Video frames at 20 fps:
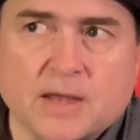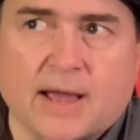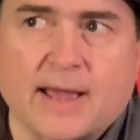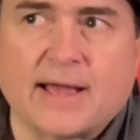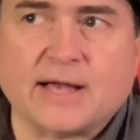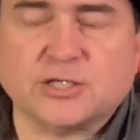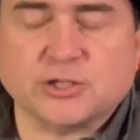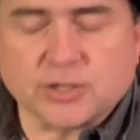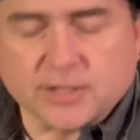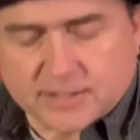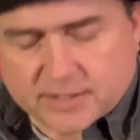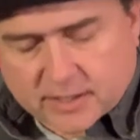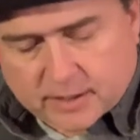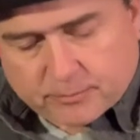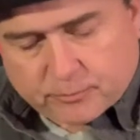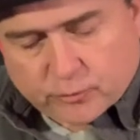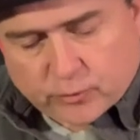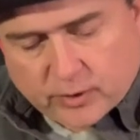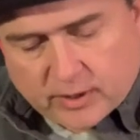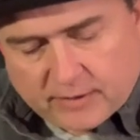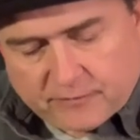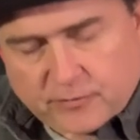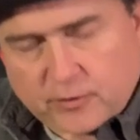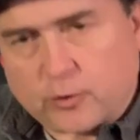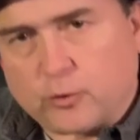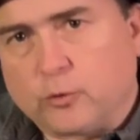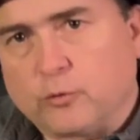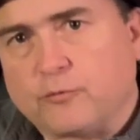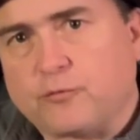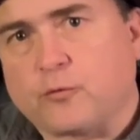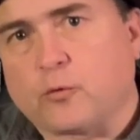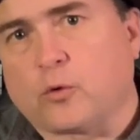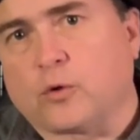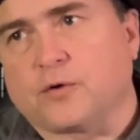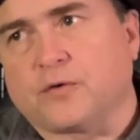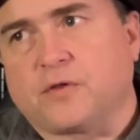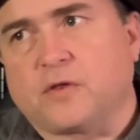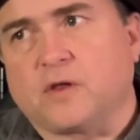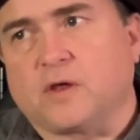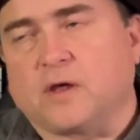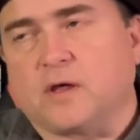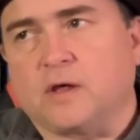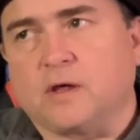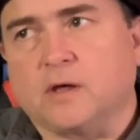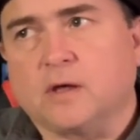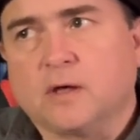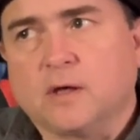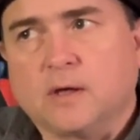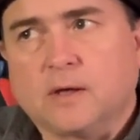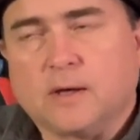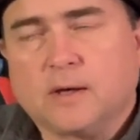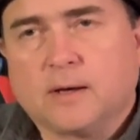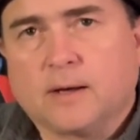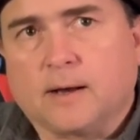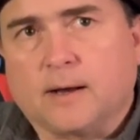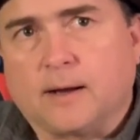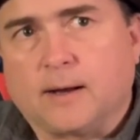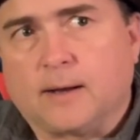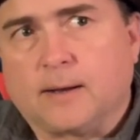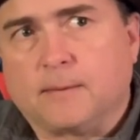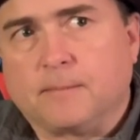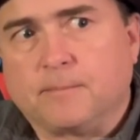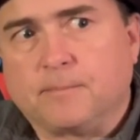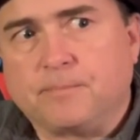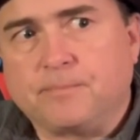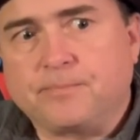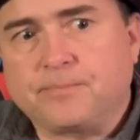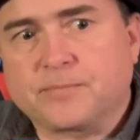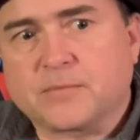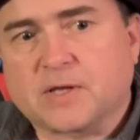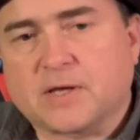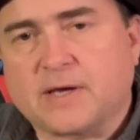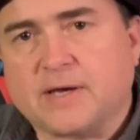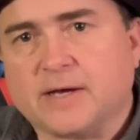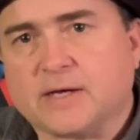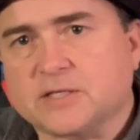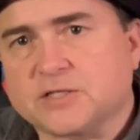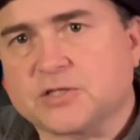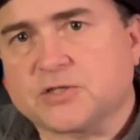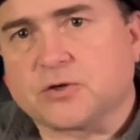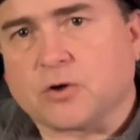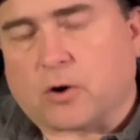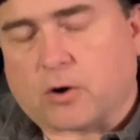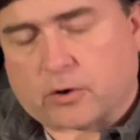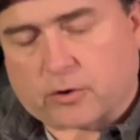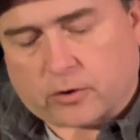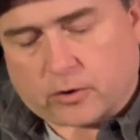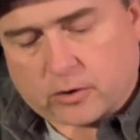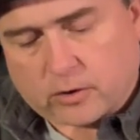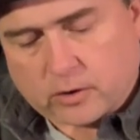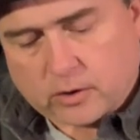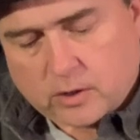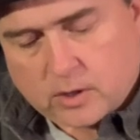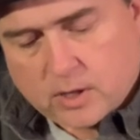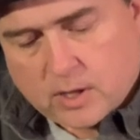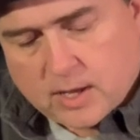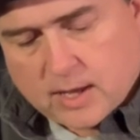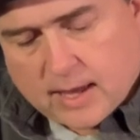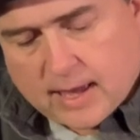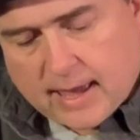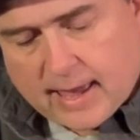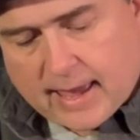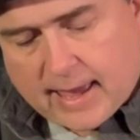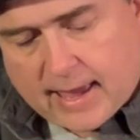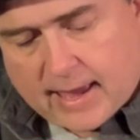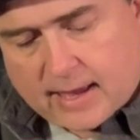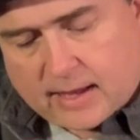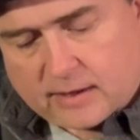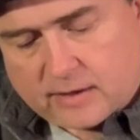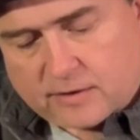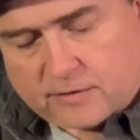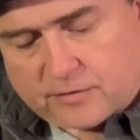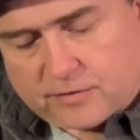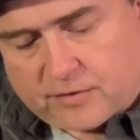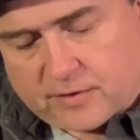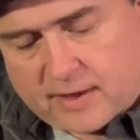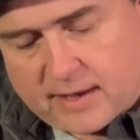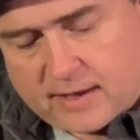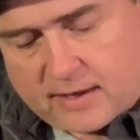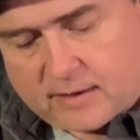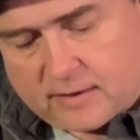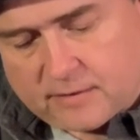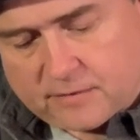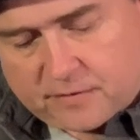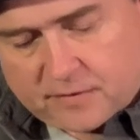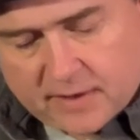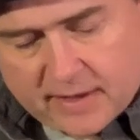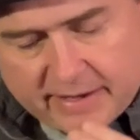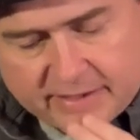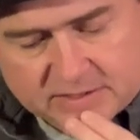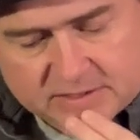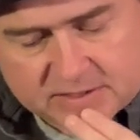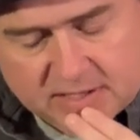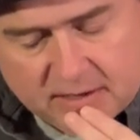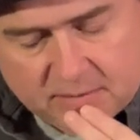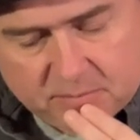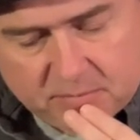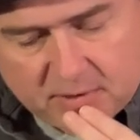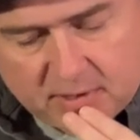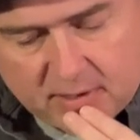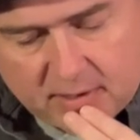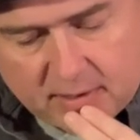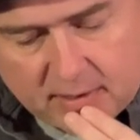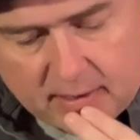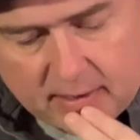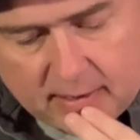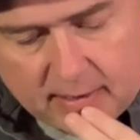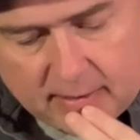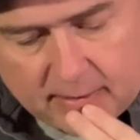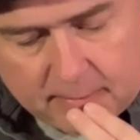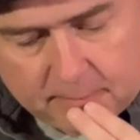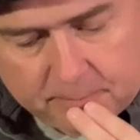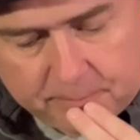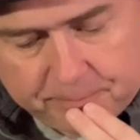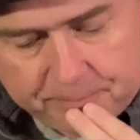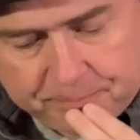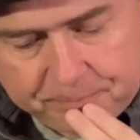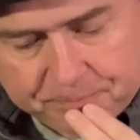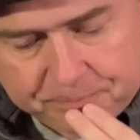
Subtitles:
I actually did a preview for the Kickstarter, and then they sent me after